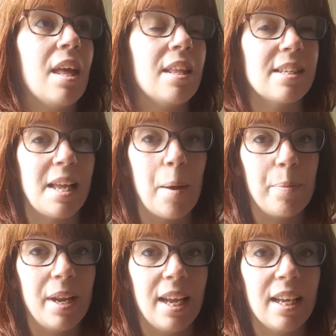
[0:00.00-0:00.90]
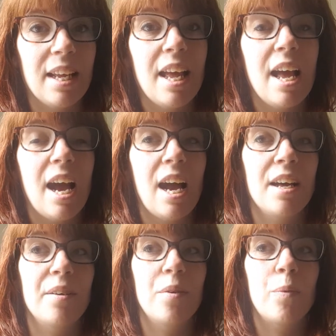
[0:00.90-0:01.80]
Things are happening,
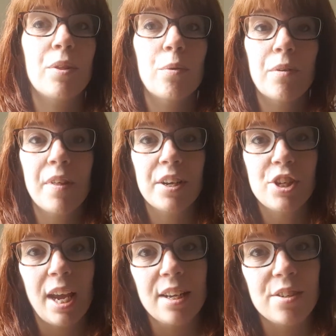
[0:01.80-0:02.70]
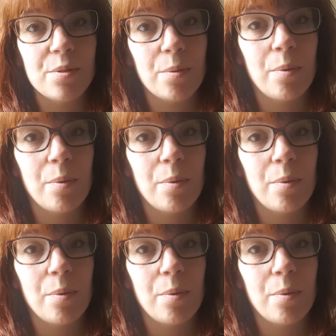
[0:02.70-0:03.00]
and with all of that change,